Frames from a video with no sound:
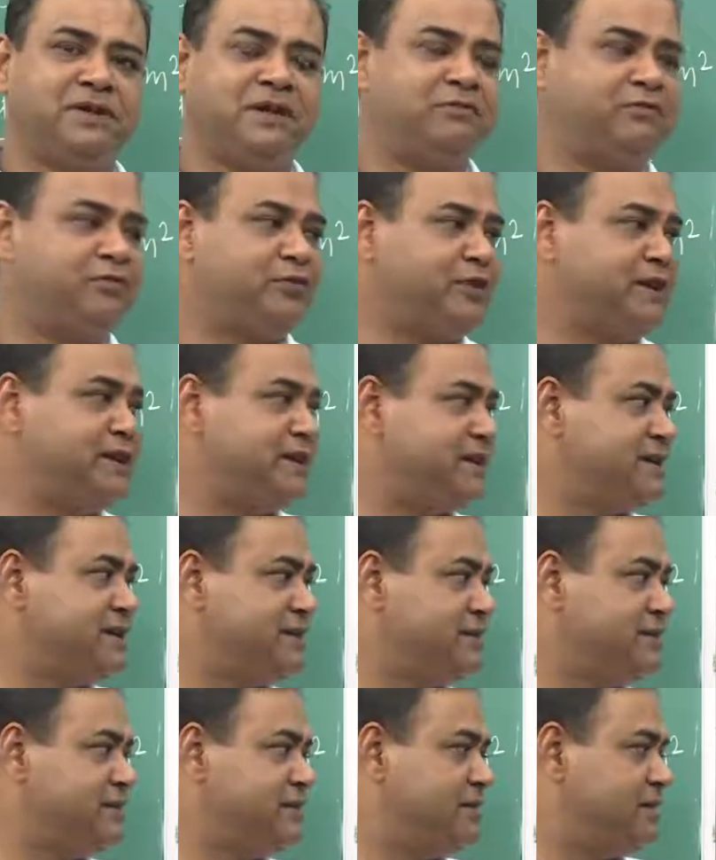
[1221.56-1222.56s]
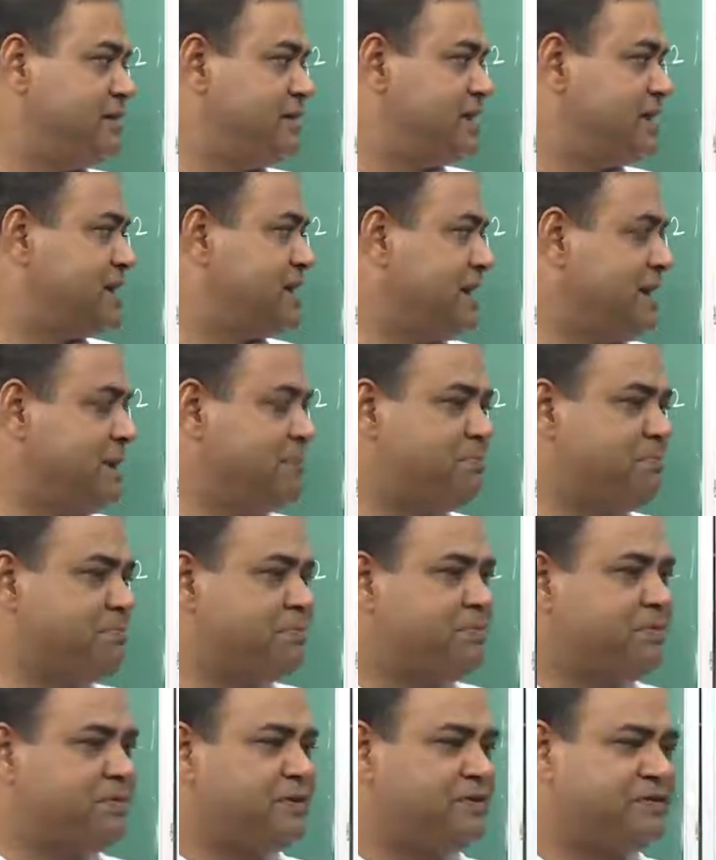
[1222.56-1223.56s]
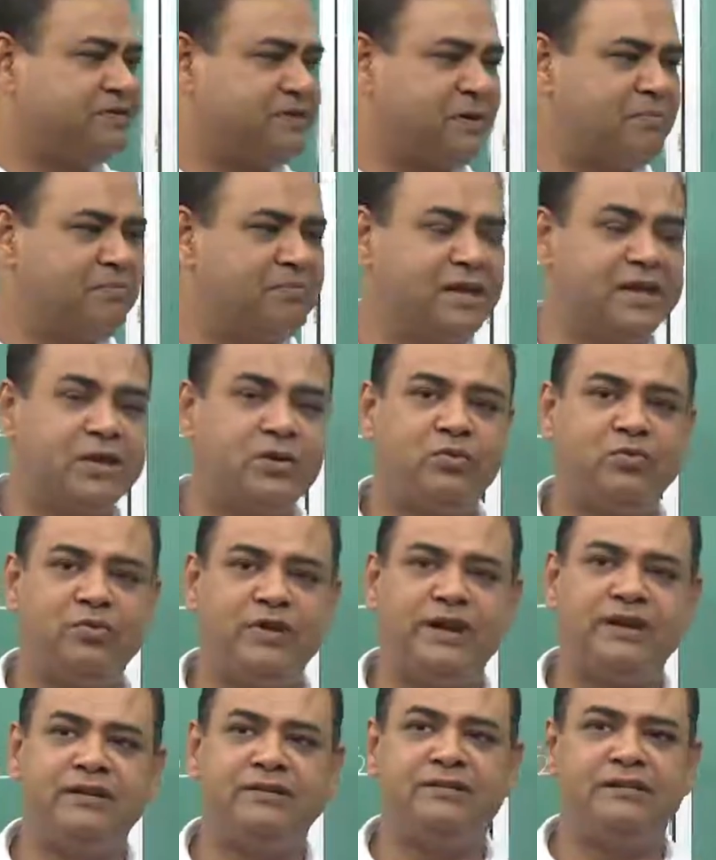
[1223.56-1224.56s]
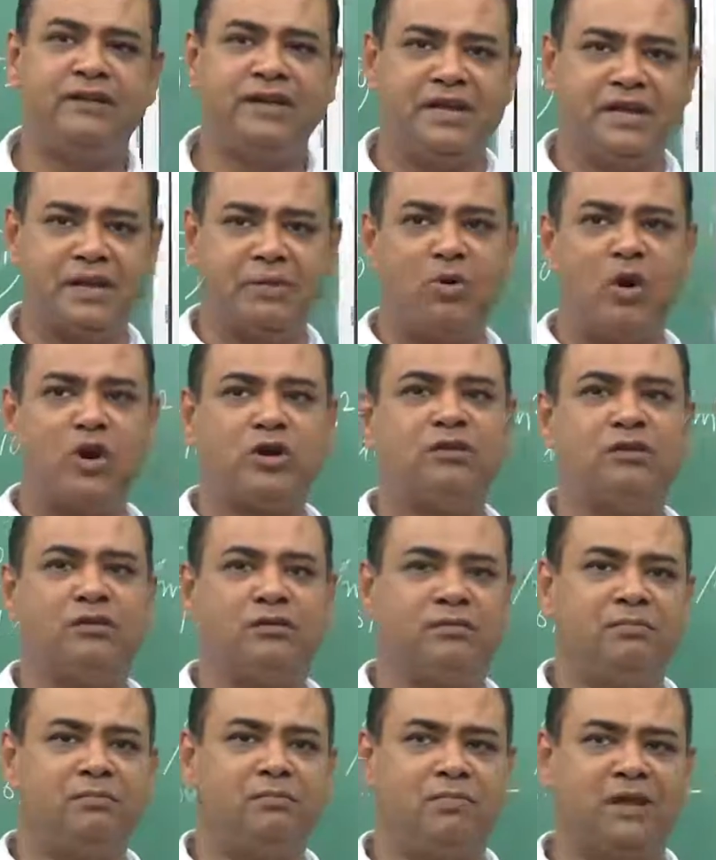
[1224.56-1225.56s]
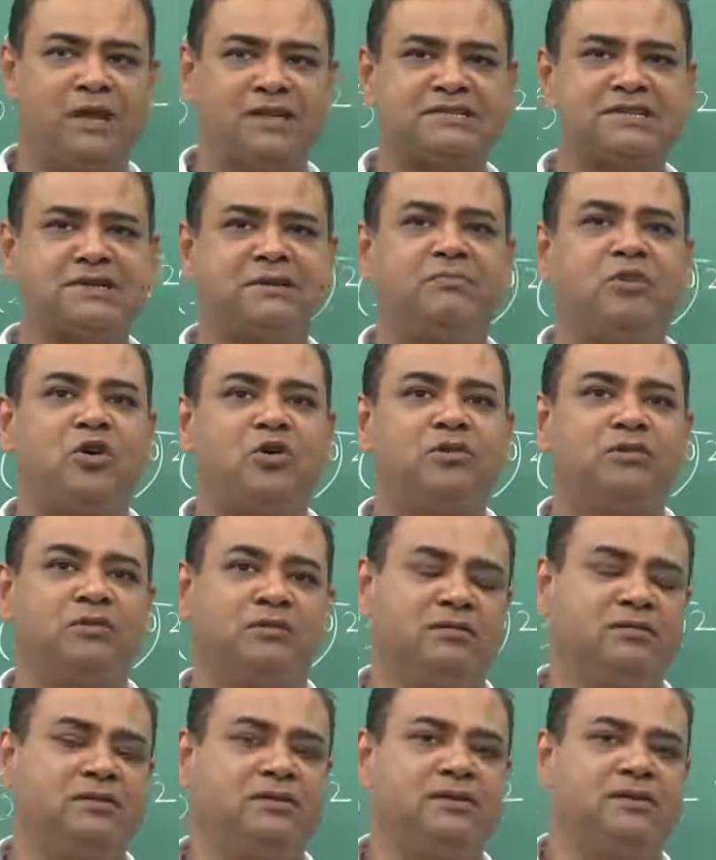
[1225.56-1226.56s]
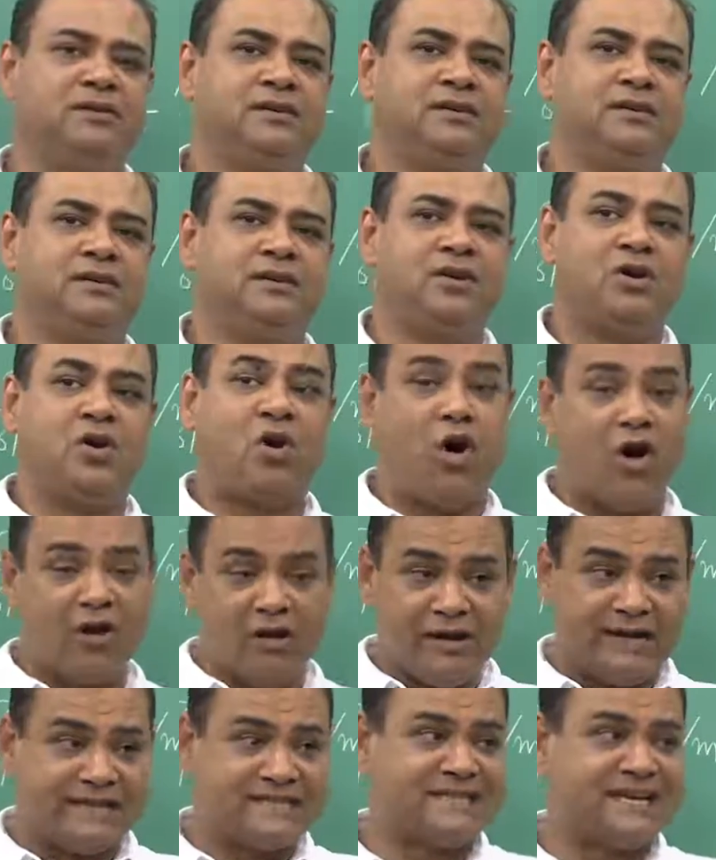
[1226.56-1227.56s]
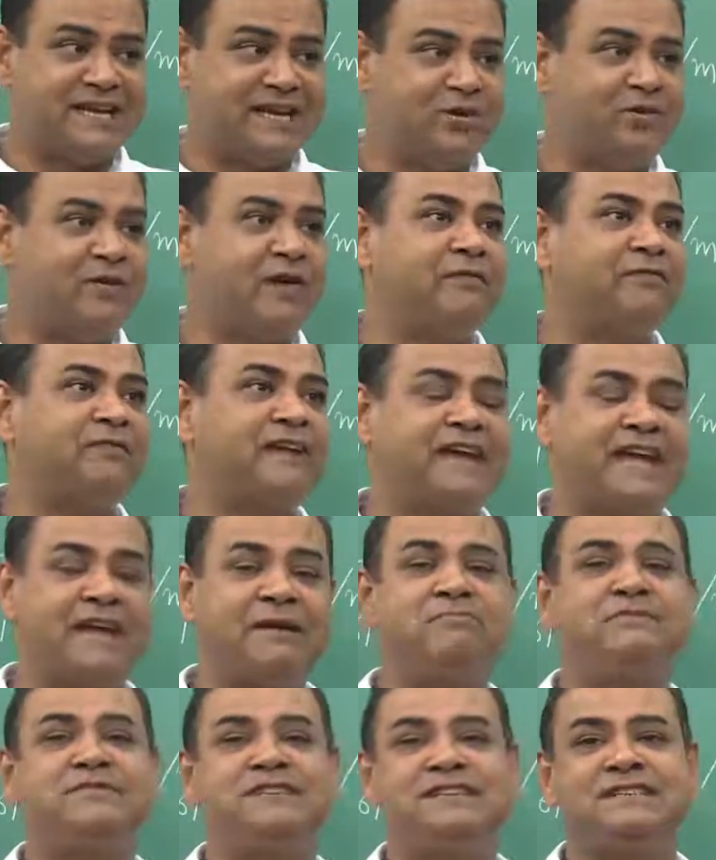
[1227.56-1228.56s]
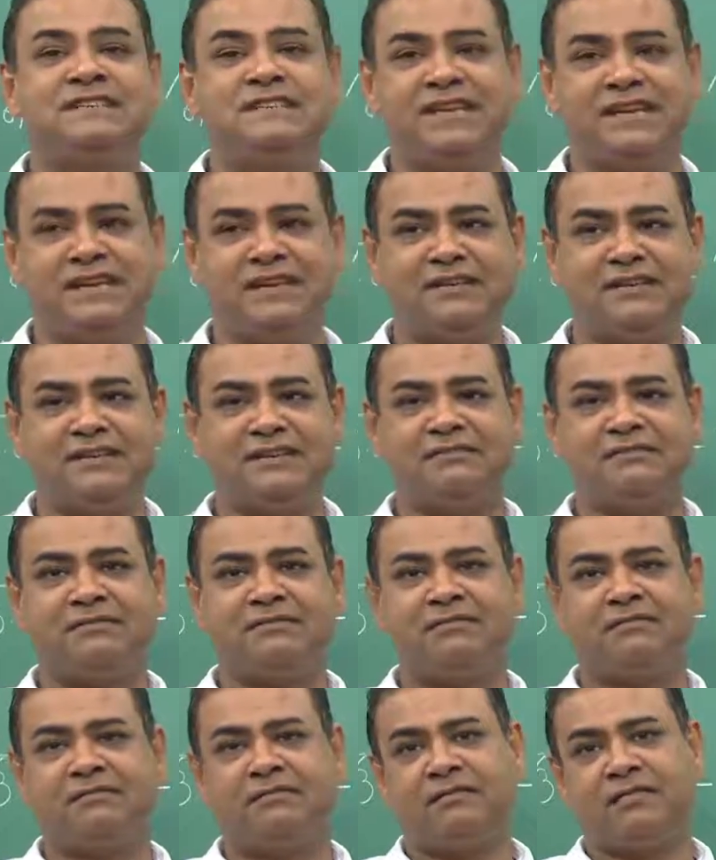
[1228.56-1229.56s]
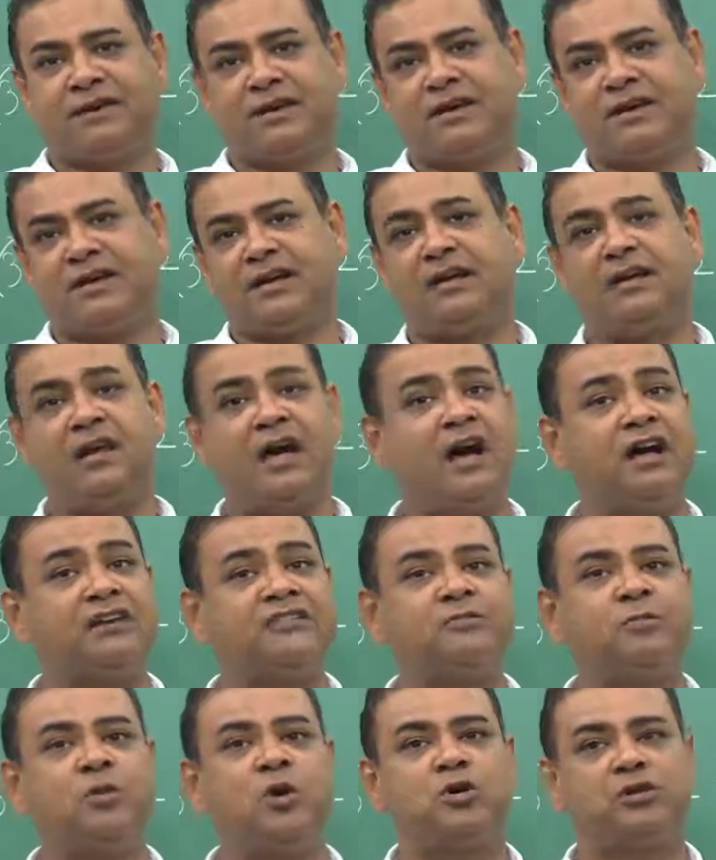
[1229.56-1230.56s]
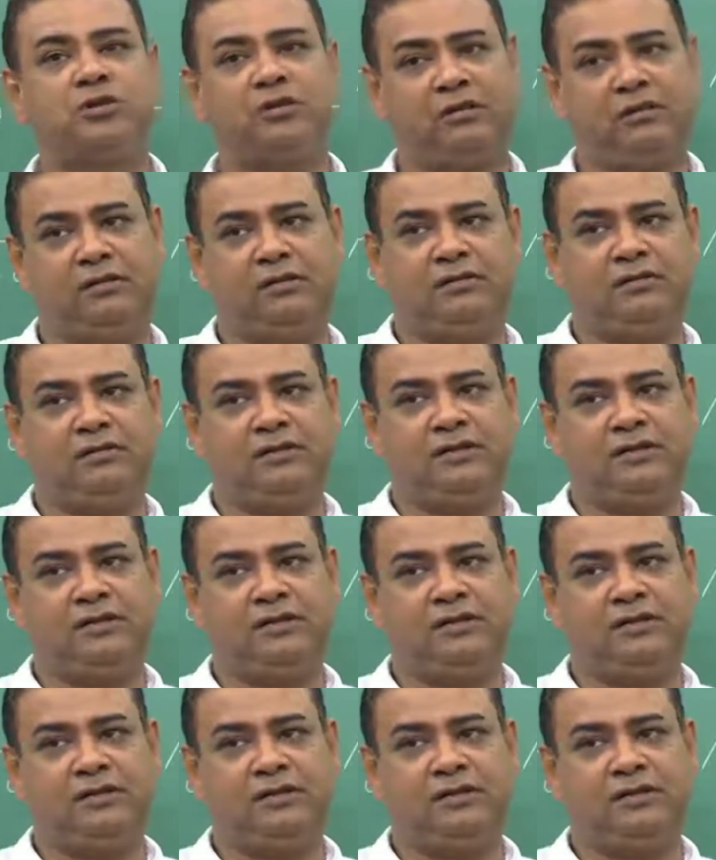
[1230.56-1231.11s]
if we keep some liquid in a bottle, plastic bottle, or let us say you have kept it in a glass bottle